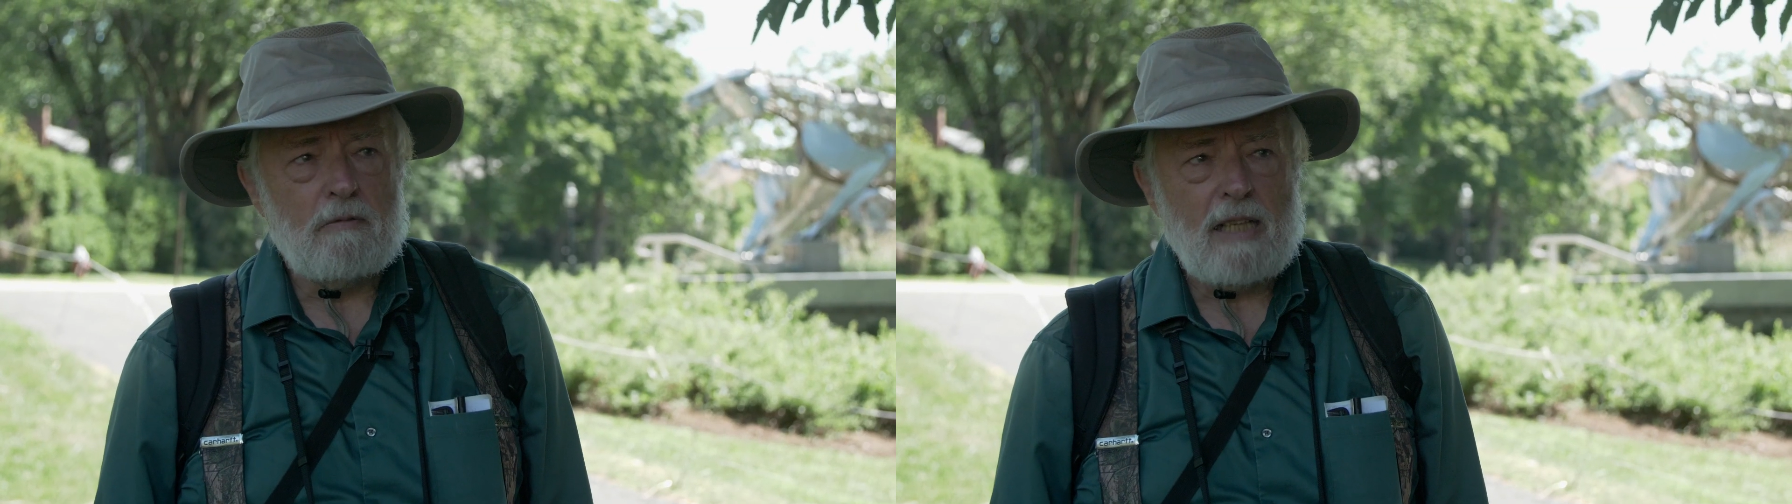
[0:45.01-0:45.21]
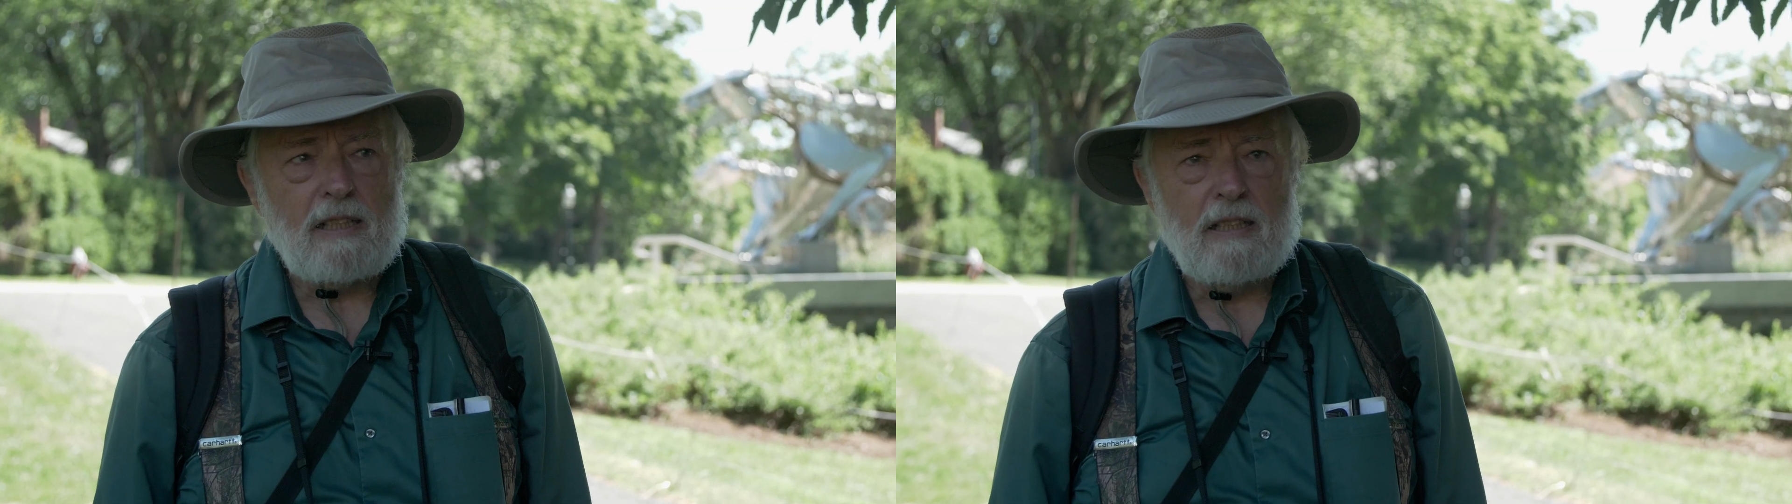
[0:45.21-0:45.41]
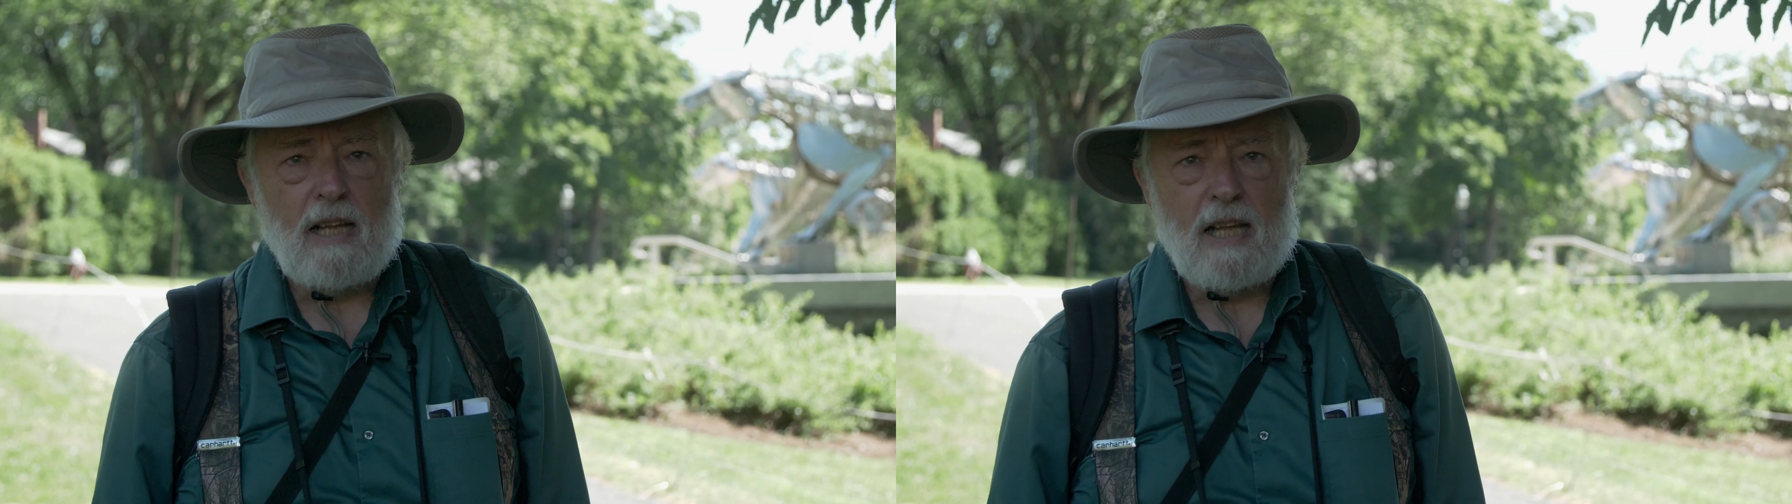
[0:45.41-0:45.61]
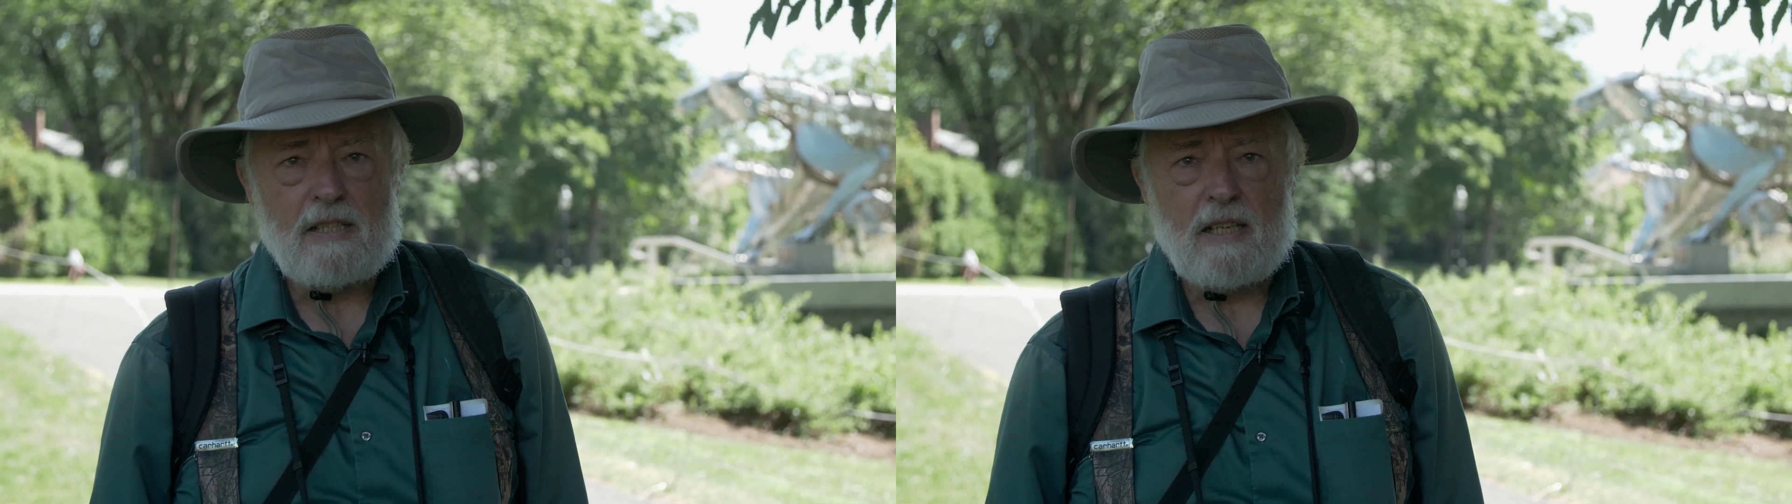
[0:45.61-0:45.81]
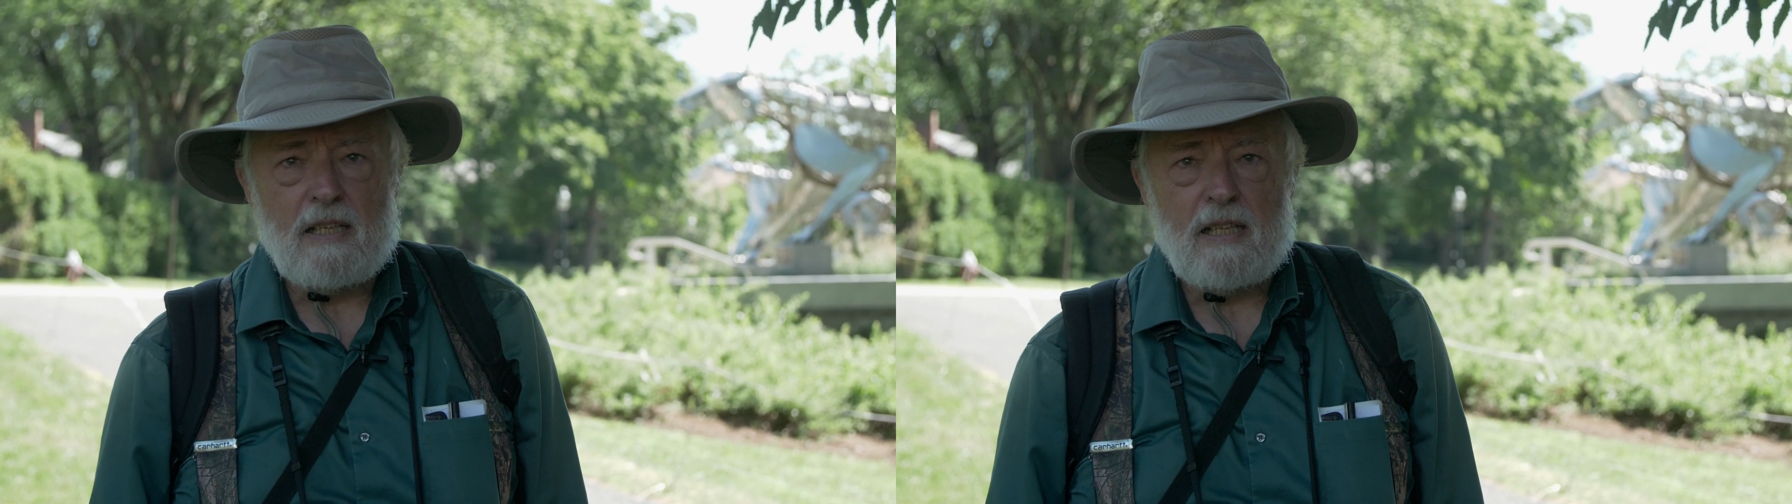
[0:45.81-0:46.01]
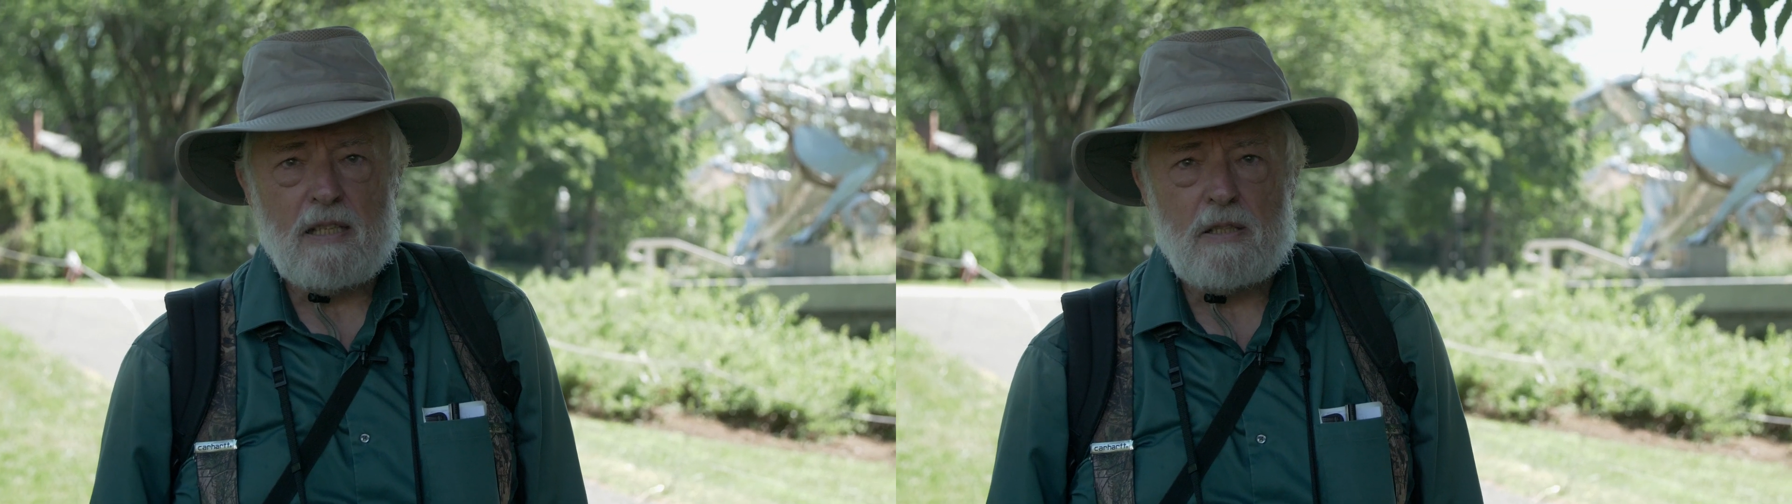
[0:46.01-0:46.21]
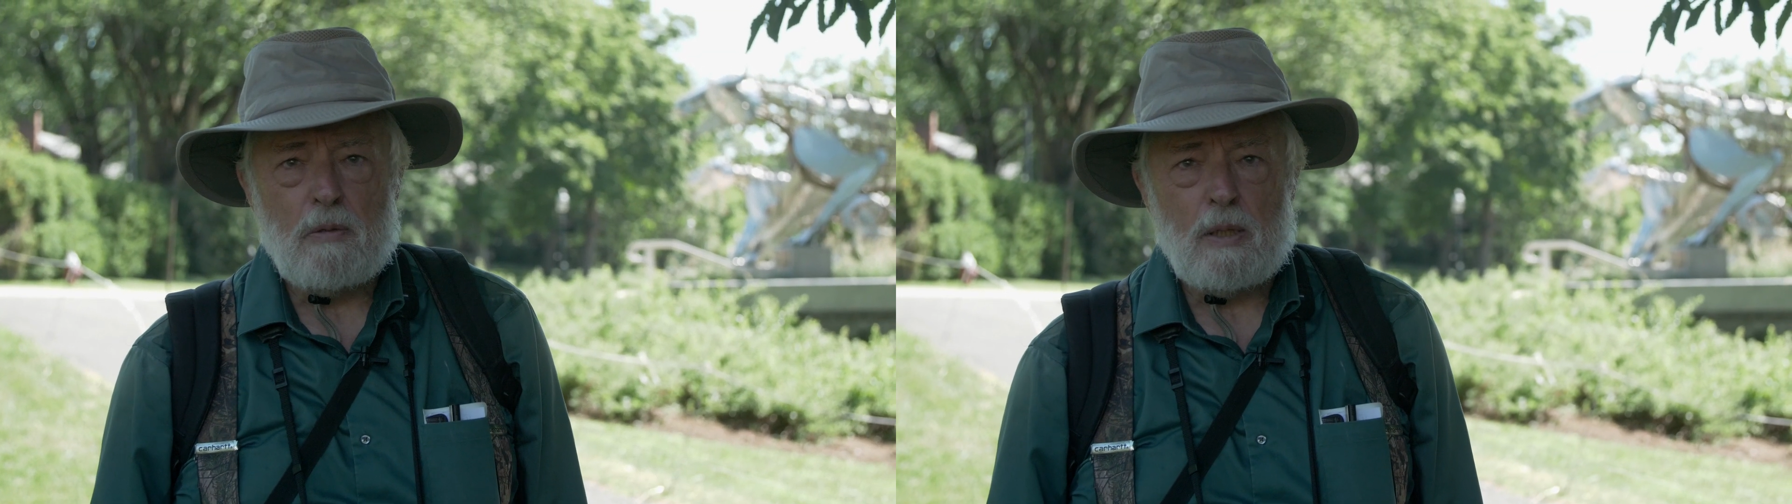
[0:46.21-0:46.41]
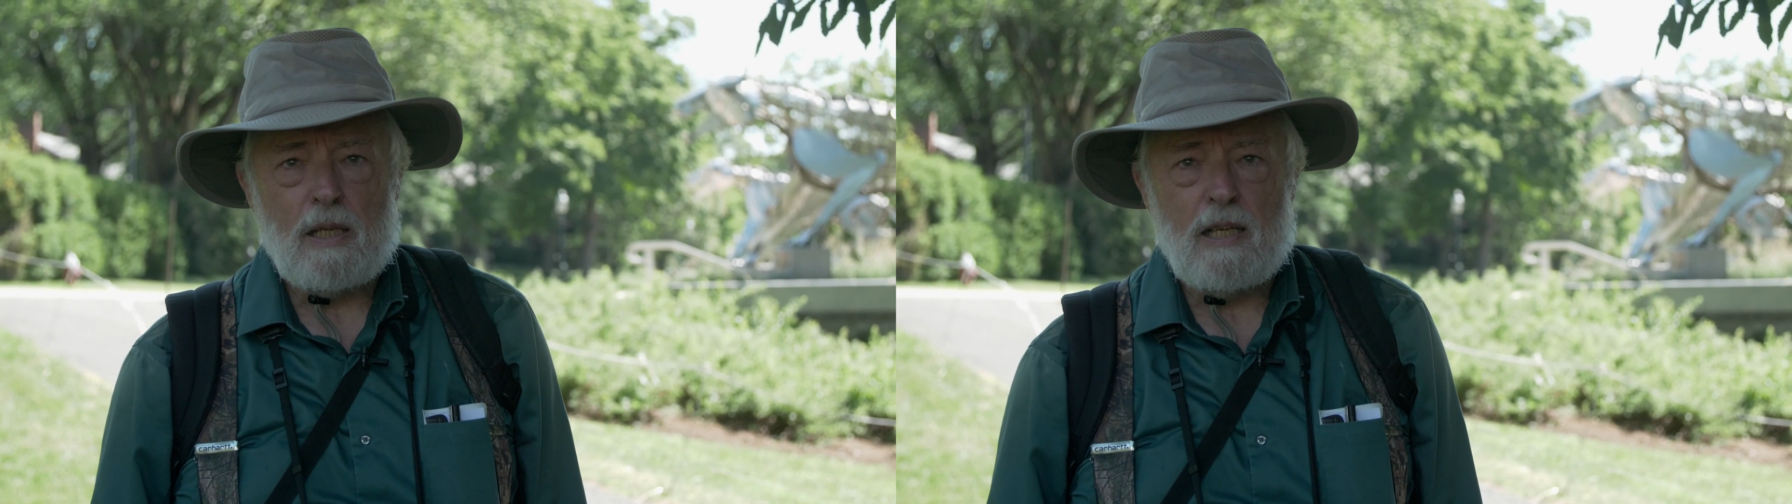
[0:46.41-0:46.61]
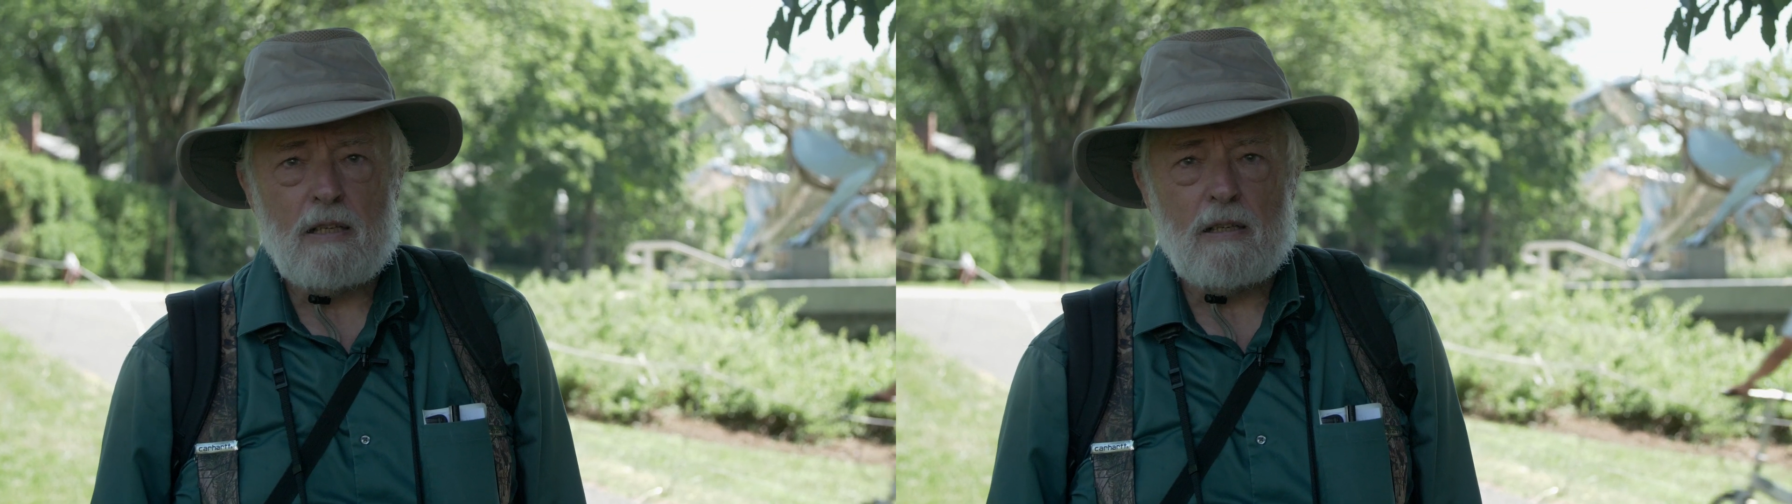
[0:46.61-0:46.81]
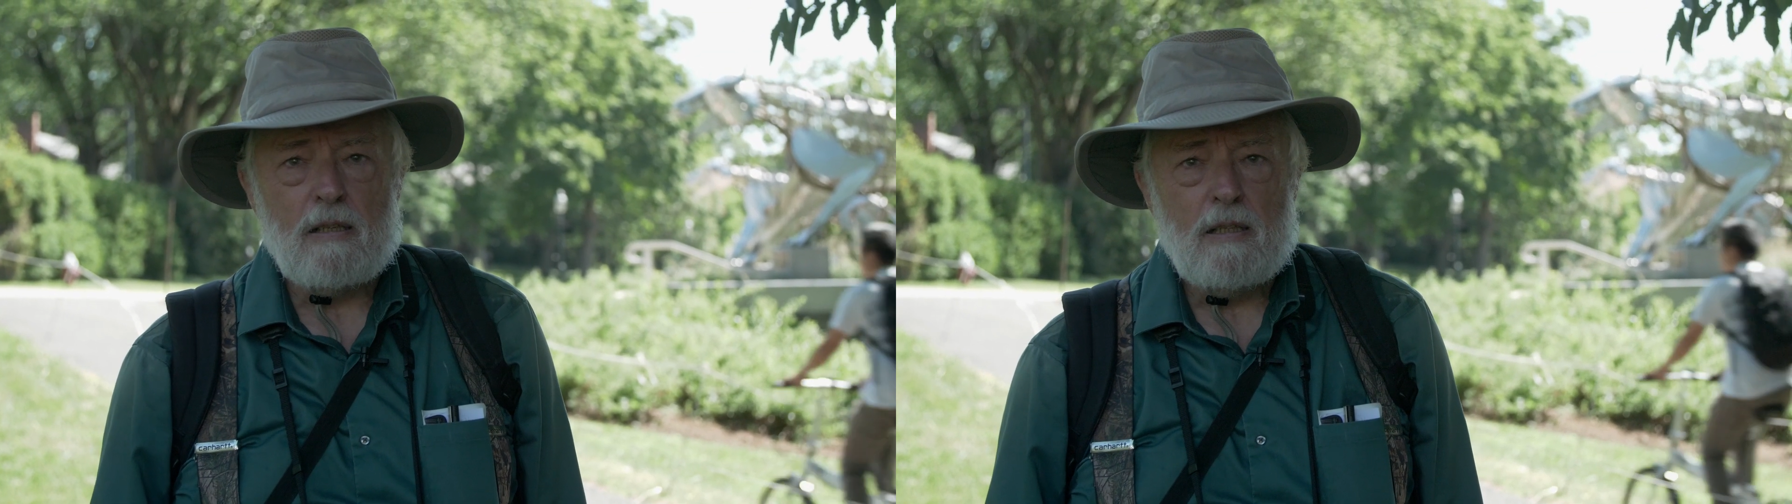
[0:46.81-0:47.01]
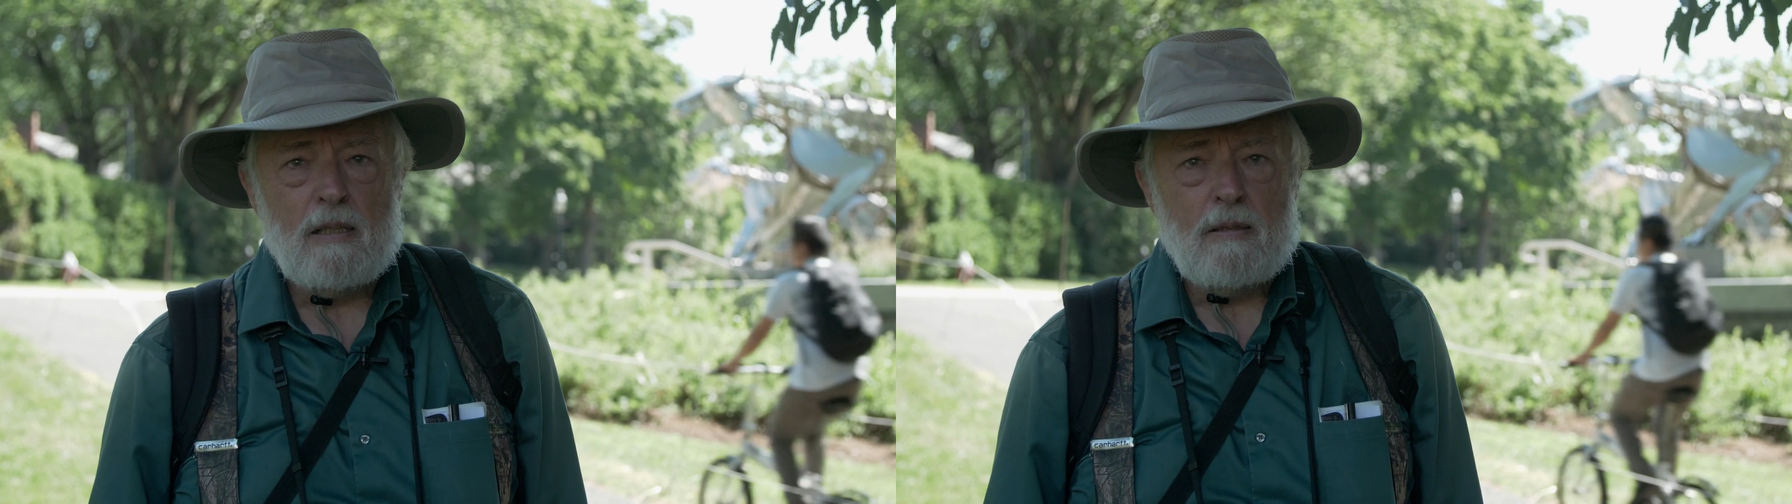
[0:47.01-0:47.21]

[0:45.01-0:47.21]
recognize it, is you will hear